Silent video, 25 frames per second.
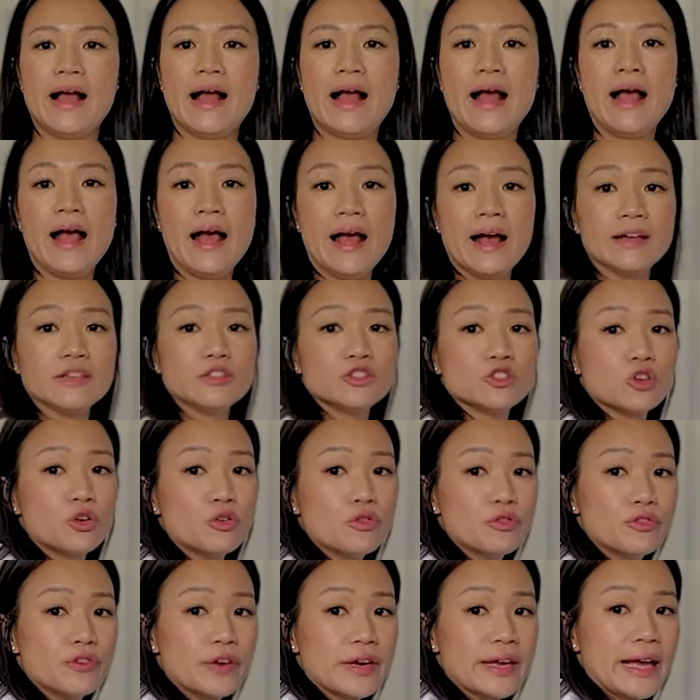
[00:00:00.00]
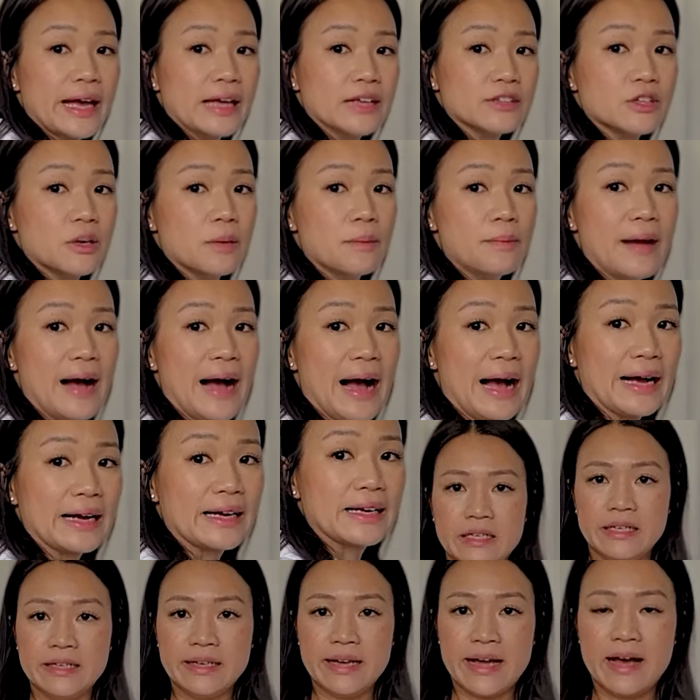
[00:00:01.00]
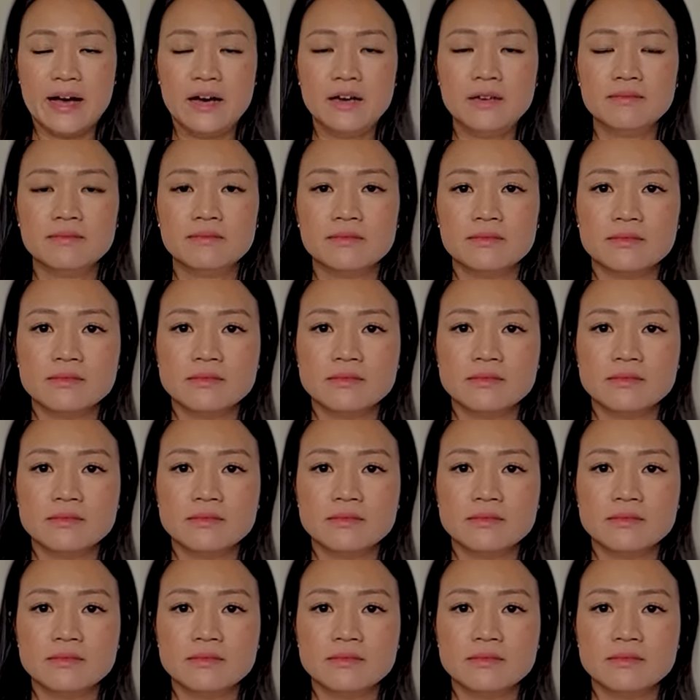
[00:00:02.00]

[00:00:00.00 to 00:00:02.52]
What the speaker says: and don't forget your back. Inhale,